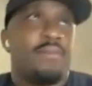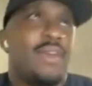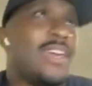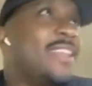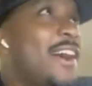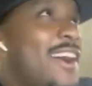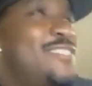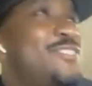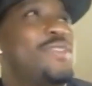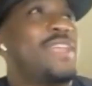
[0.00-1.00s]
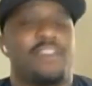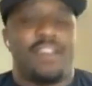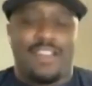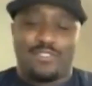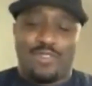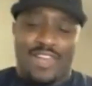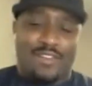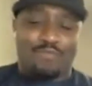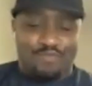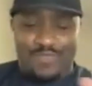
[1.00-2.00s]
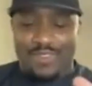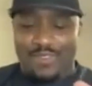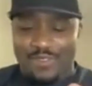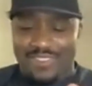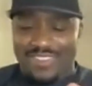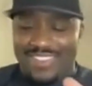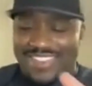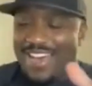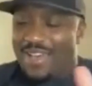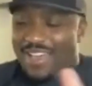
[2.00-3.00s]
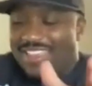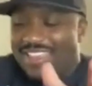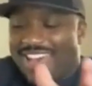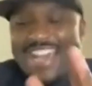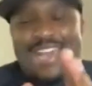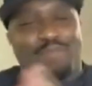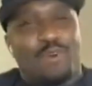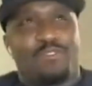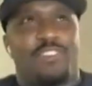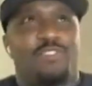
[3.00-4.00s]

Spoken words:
Man. All right. So now I gotta pose